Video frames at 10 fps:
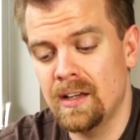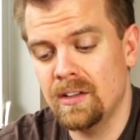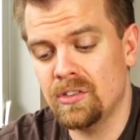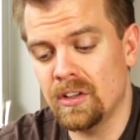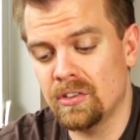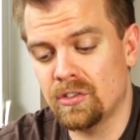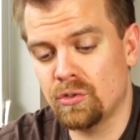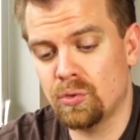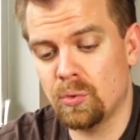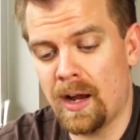just
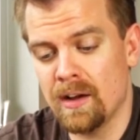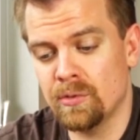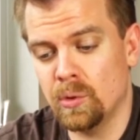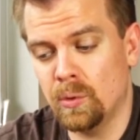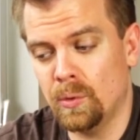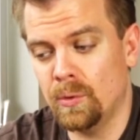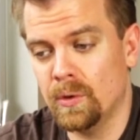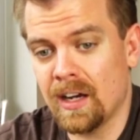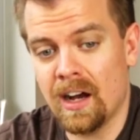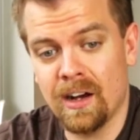travel
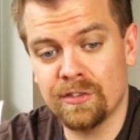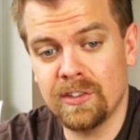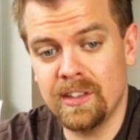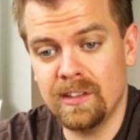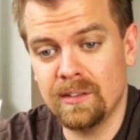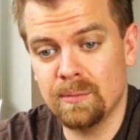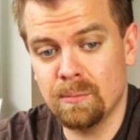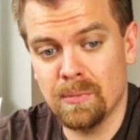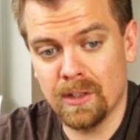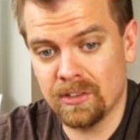coffee
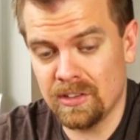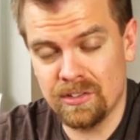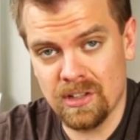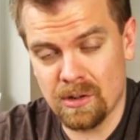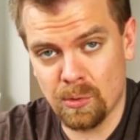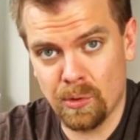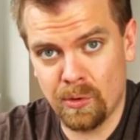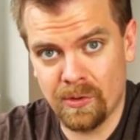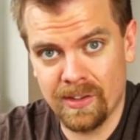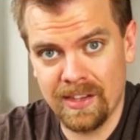mugs in
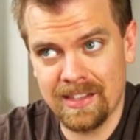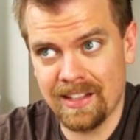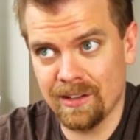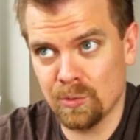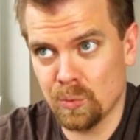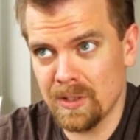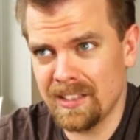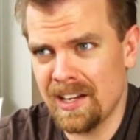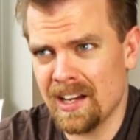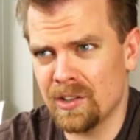general that are
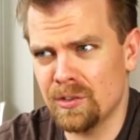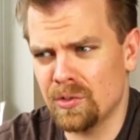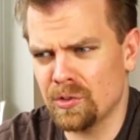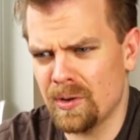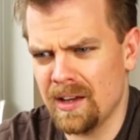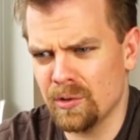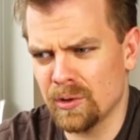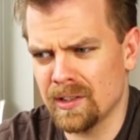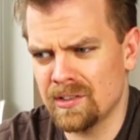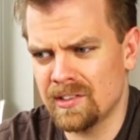really not good for travel
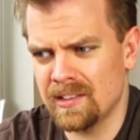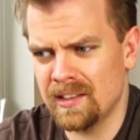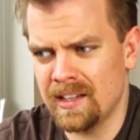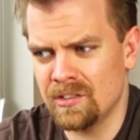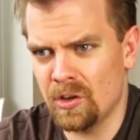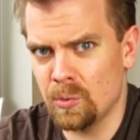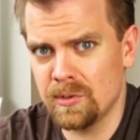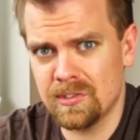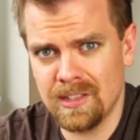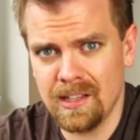because they don't
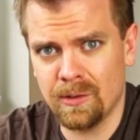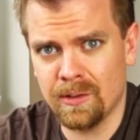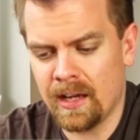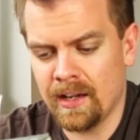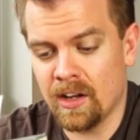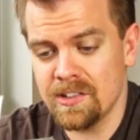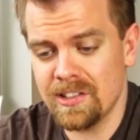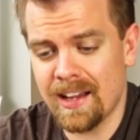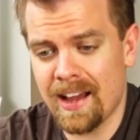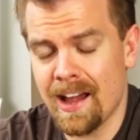seal. I
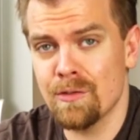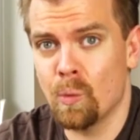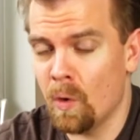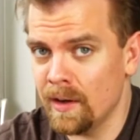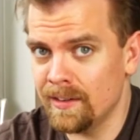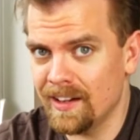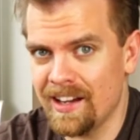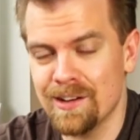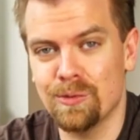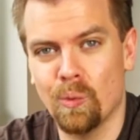have
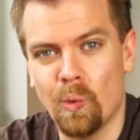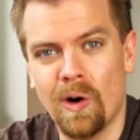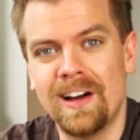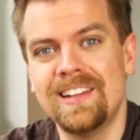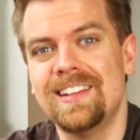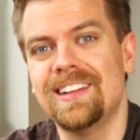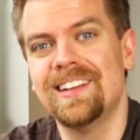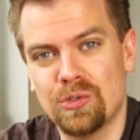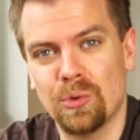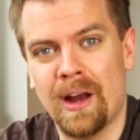one
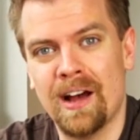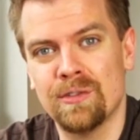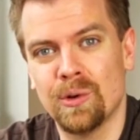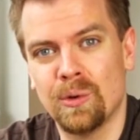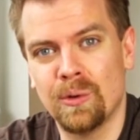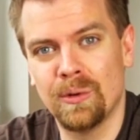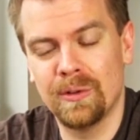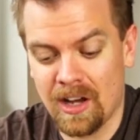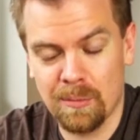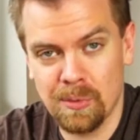travel
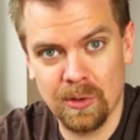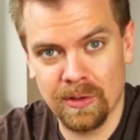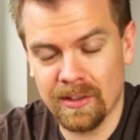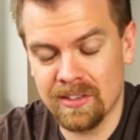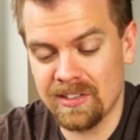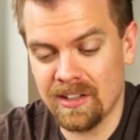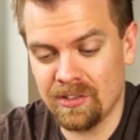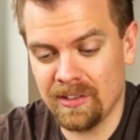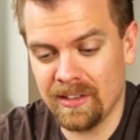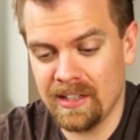tumbler
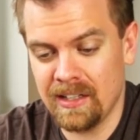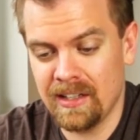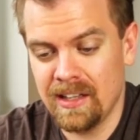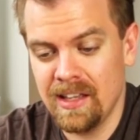essentially